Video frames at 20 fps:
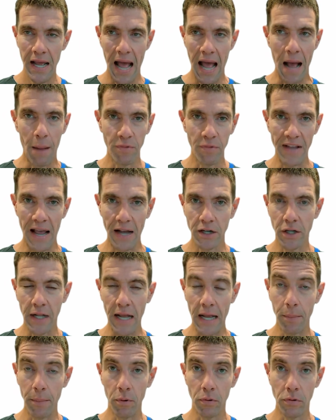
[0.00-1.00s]
I was
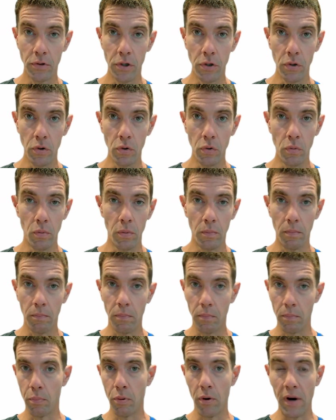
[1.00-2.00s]
actually able to
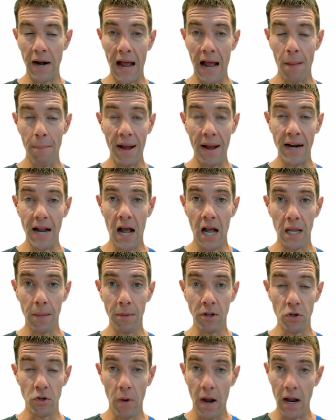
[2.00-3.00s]
print out my
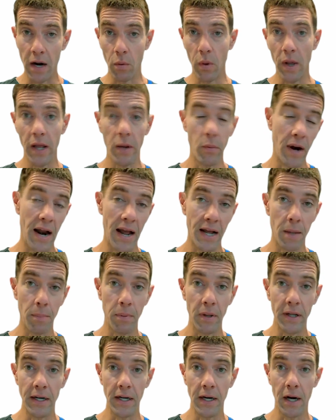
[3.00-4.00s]
documents right away when I
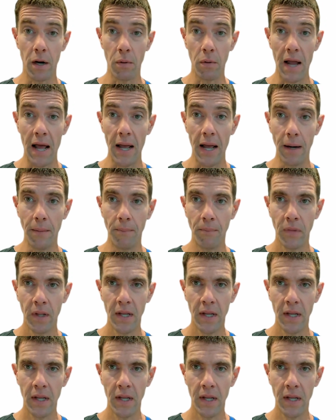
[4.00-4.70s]
completed it online.